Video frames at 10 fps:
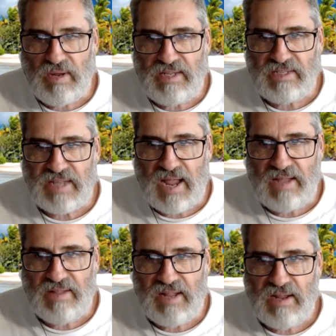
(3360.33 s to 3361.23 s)
he's
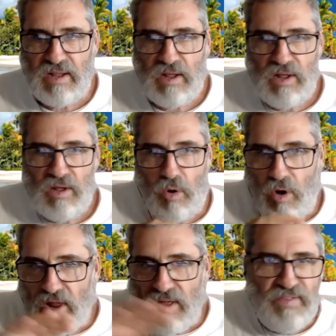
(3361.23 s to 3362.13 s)
saying that
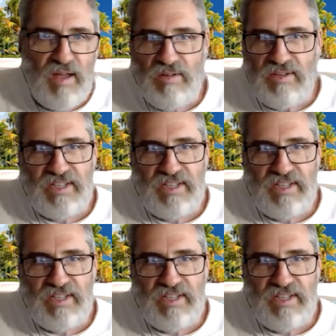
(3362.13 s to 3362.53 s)
all of those